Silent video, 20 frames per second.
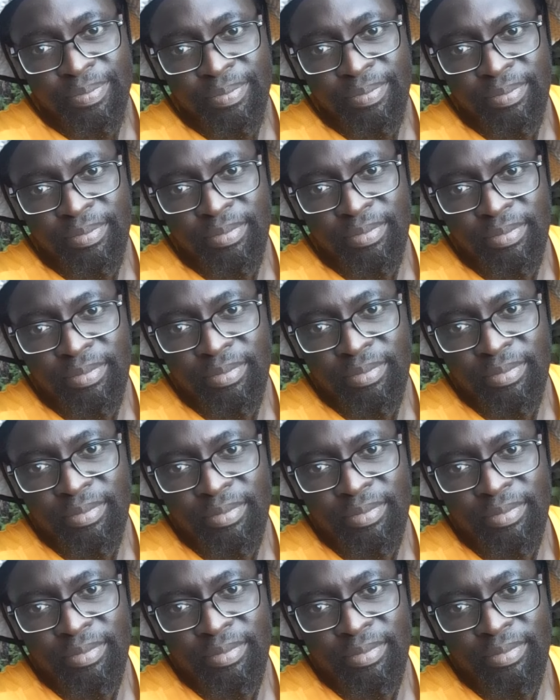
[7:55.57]

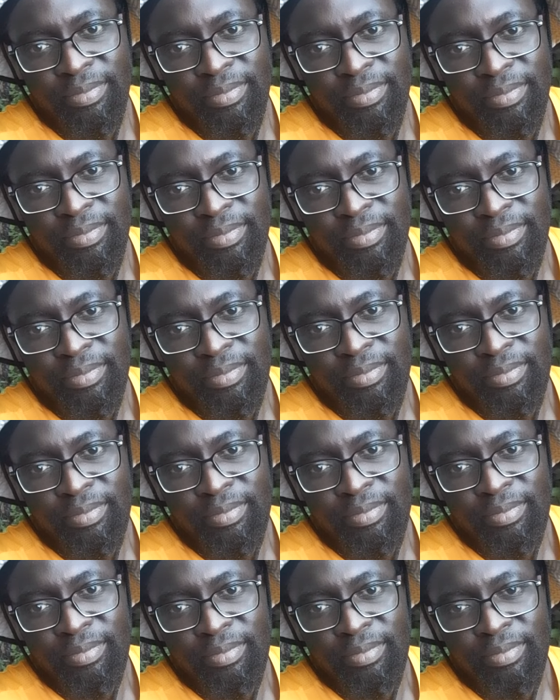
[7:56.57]

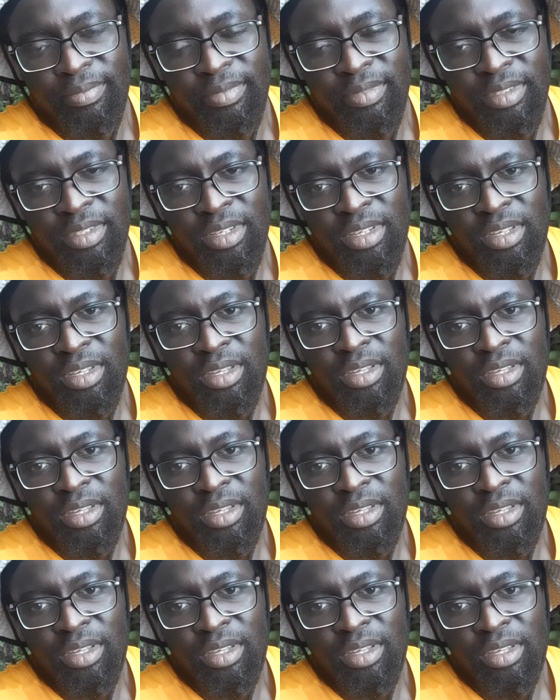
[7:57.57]
(no one is talking)